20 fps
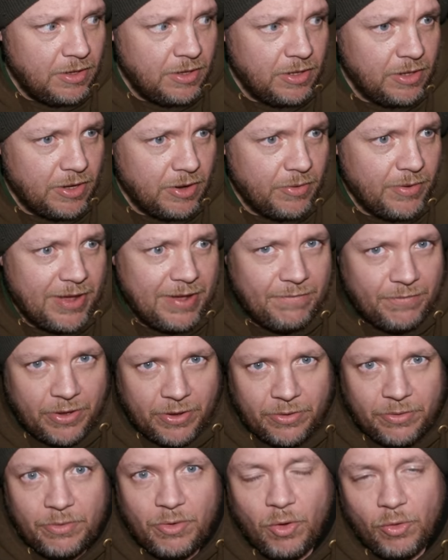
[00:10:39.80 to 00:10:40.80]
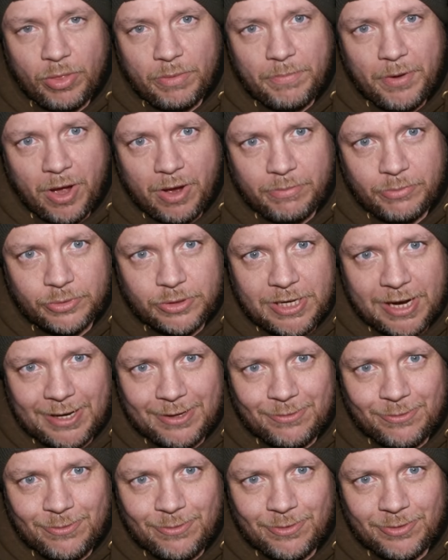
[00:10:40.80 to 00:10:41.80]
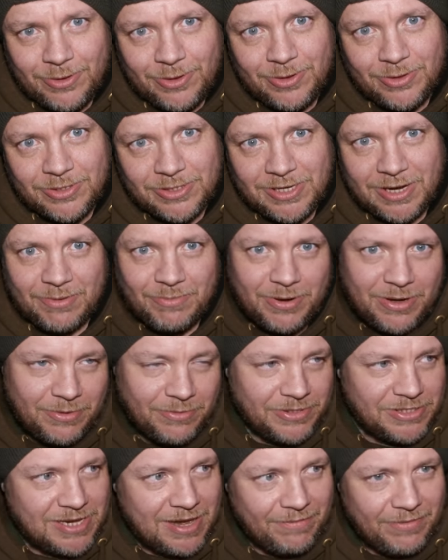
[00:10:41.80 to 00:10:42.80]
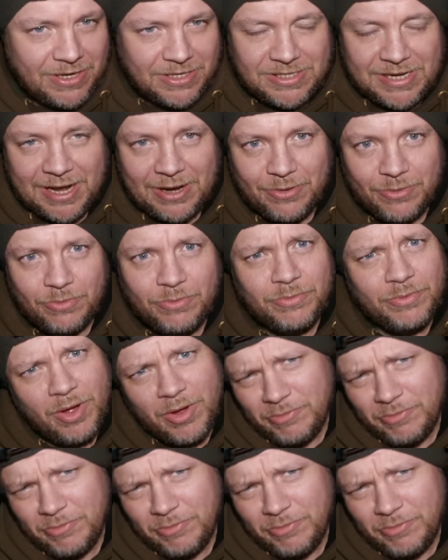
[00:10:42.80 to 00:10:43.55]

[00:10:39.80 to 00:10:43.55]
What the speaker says: You know, even though on the barbel tackle, you could say, well, it's heavier tackle.